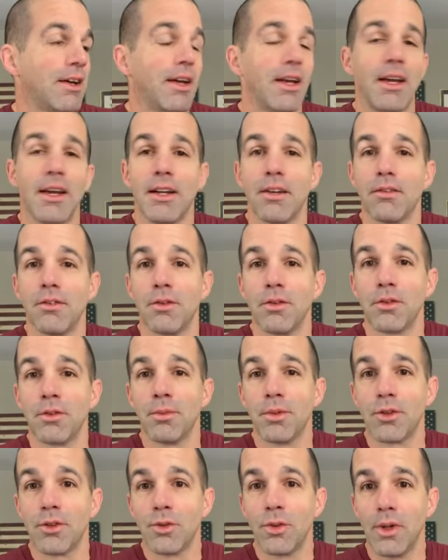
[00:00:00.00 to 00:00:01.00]
And if it was
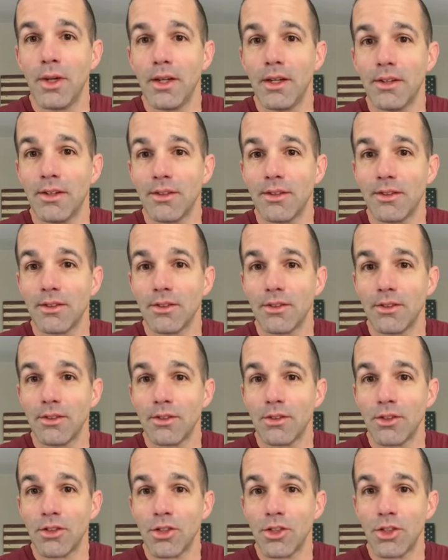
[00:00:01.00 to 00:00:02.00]
between
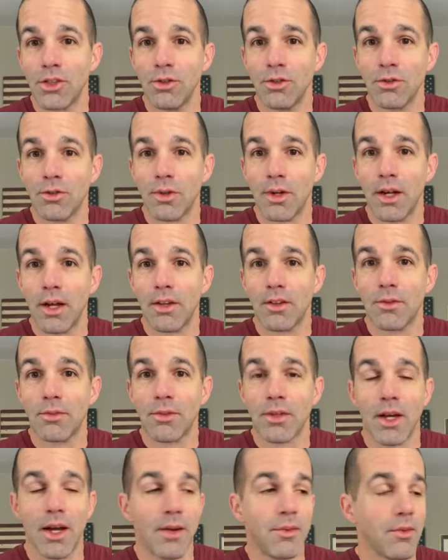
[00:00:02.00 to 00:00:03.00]
shoots when I had
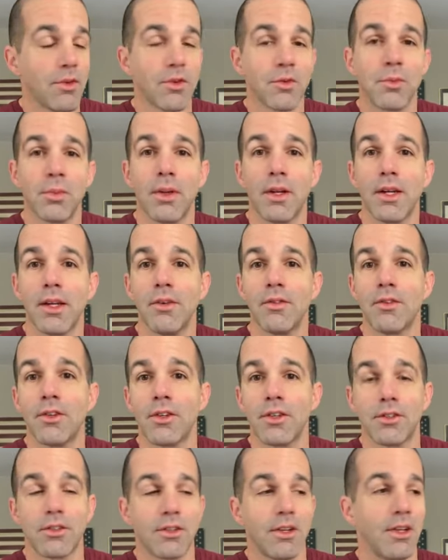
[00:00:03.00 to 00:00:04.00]
some time, there was plenty of
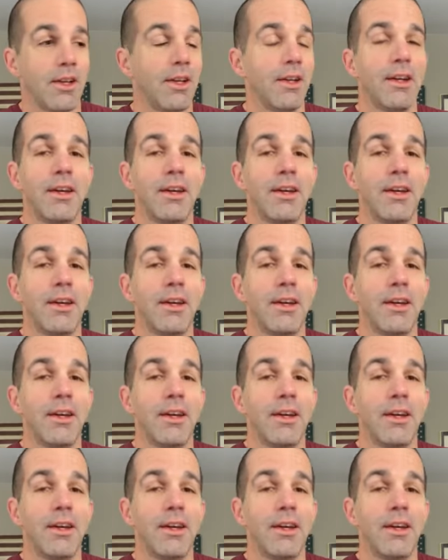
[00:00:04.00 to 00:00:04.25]
just